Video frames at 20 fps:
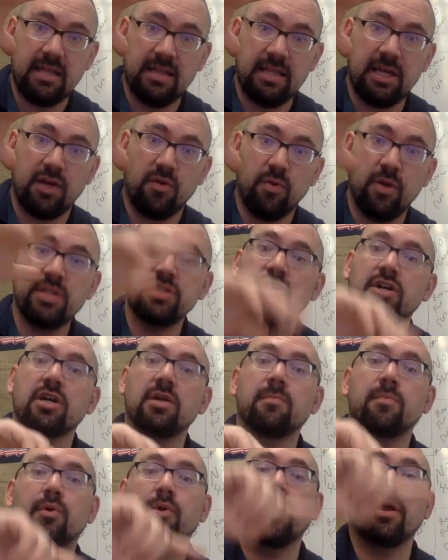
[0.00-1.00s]
liquids are
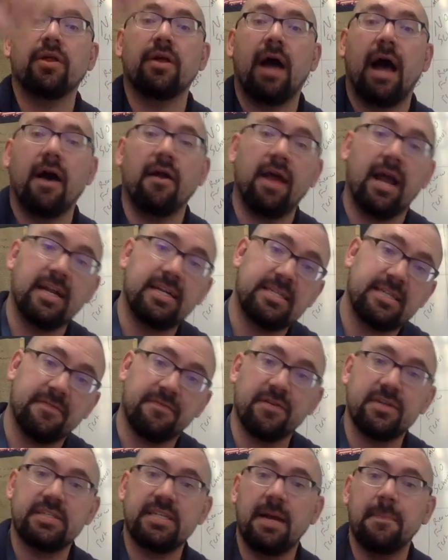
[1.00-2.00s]
going to boil out at
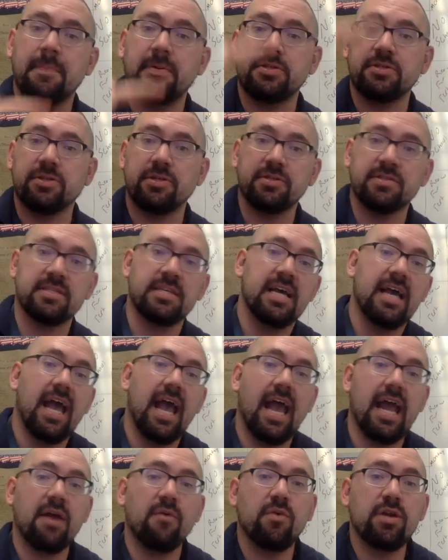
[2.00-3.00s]
different temperatures.
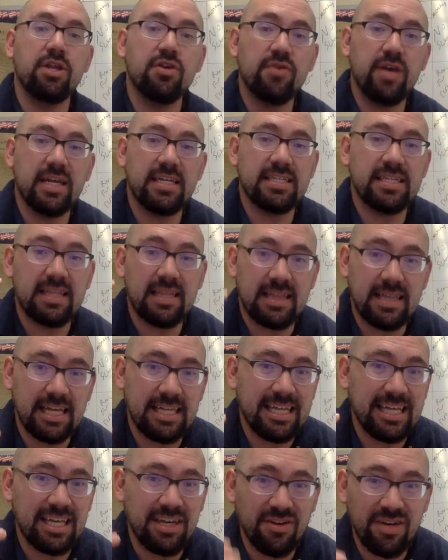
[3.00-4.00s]
And when you get to the
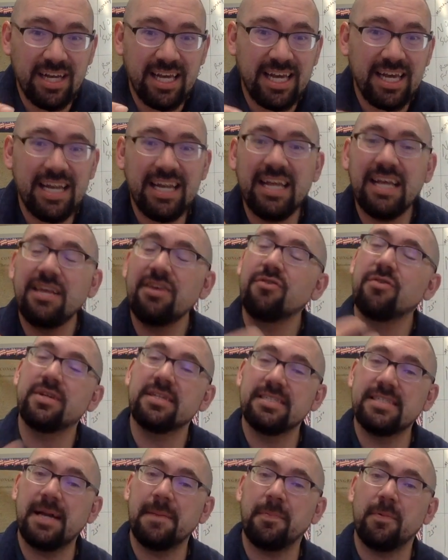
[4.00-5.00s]
thing that you need, you can
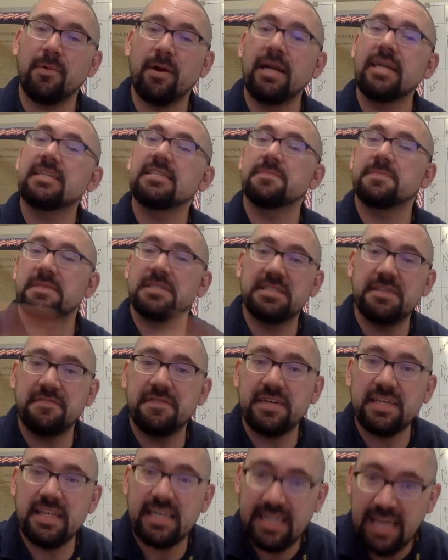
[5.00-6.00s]
separate it,
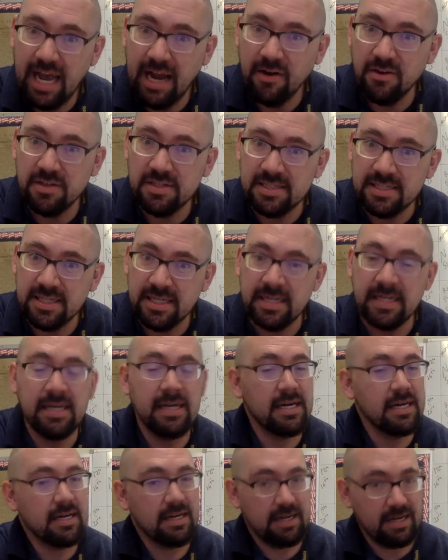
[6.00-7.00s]
specifically kerosene,
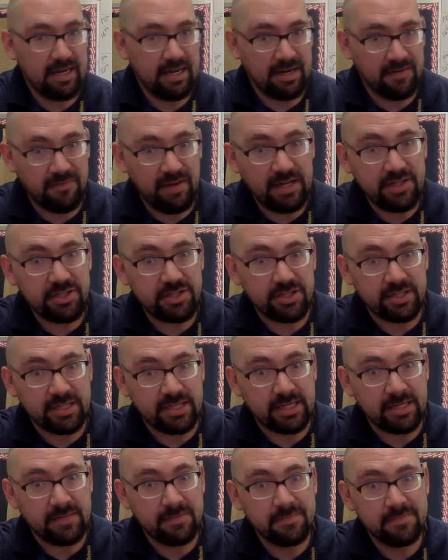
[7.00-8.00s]
and
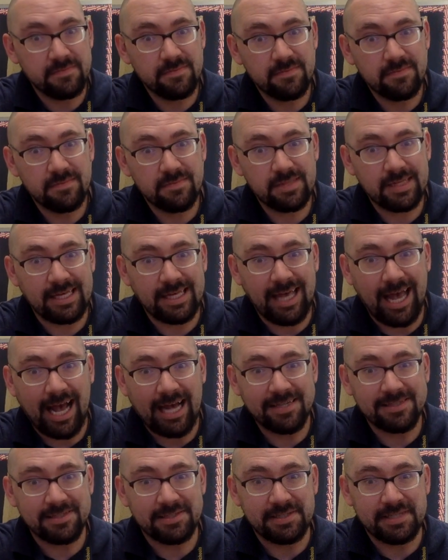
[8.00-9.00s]
eventually
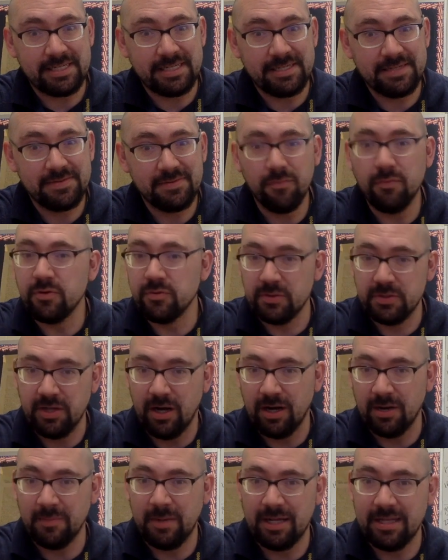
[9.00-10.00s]
gasoline, which we'll
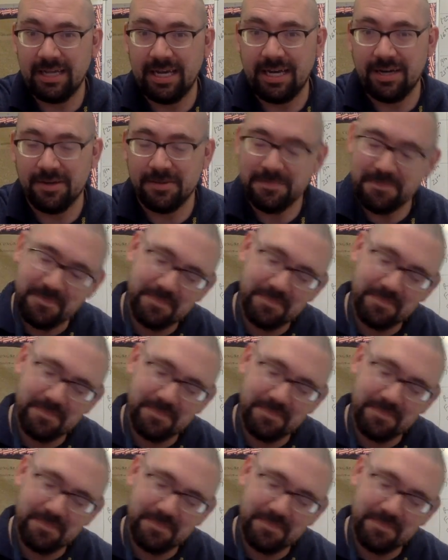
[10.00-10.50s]
talk about later.